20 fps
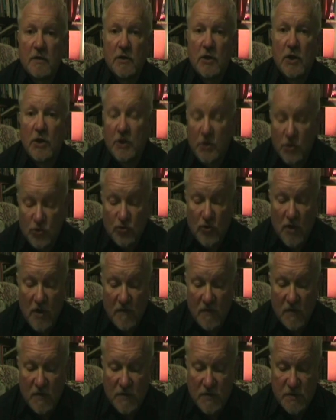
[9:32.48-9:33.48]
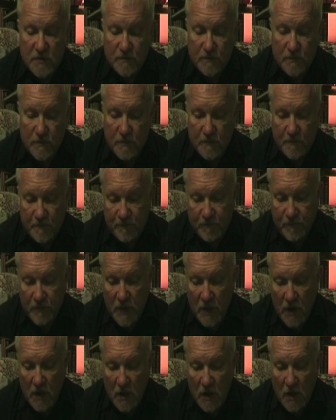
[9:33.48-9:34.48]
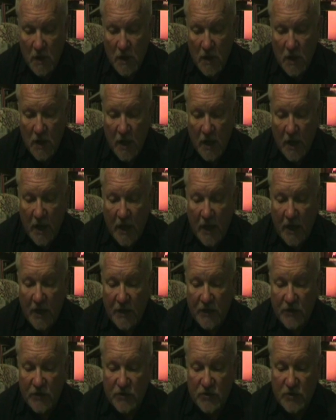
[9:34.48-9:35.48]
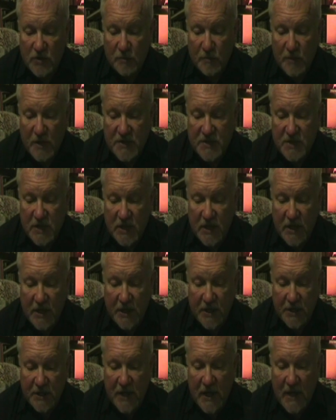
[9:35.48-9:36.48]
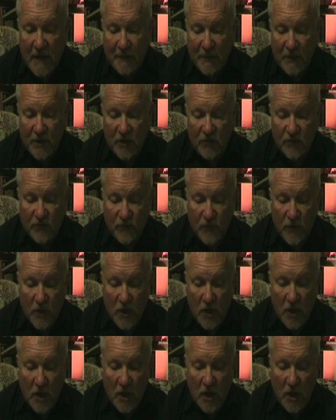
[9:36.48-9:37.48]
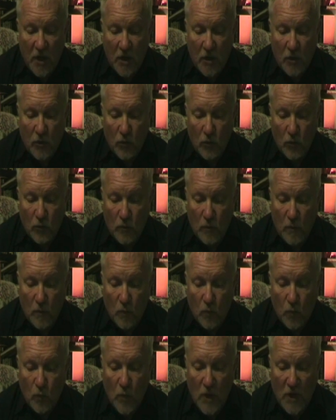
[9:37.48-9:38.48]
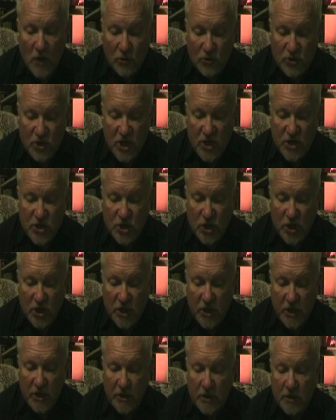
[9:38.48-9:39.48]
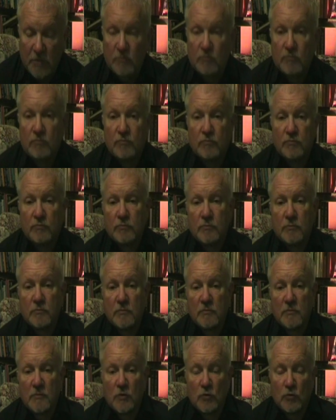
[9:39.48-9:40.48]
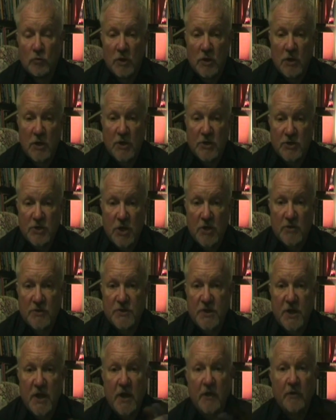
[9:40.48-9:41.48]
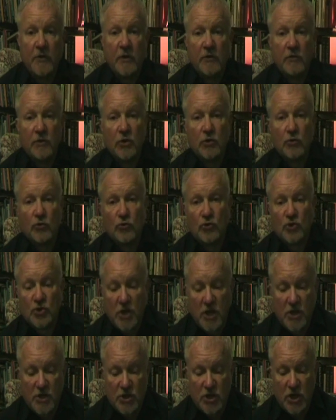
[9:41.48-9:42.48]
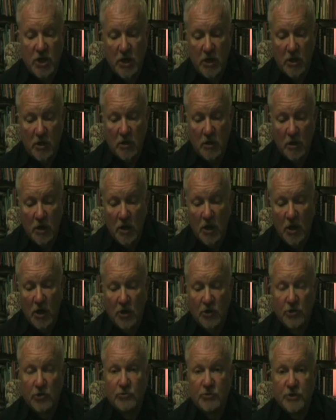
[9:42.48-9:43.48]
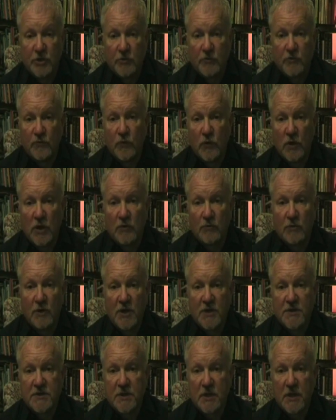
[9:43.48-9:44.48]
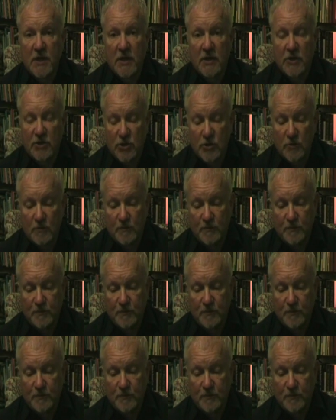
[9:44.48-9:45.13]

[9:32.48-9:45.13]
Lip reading: learner drivers, and basically it can happen if, while you're changing gear and the clutch goes down, you change gear and you don't fully release the clutch.